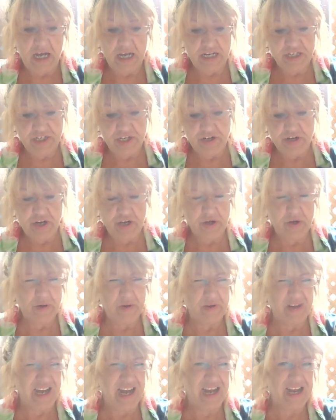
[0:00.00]

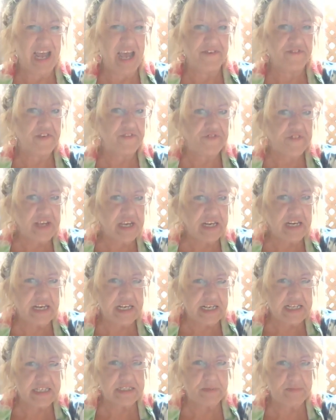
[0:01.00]
I have a
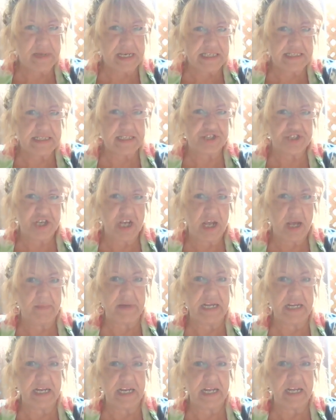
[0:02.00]
feeling it's a message
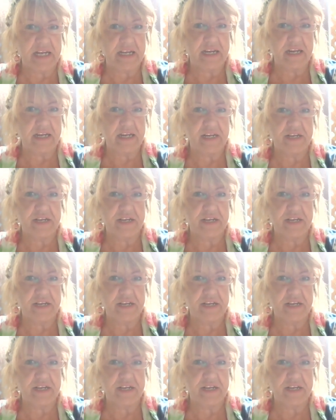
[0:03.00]
coming in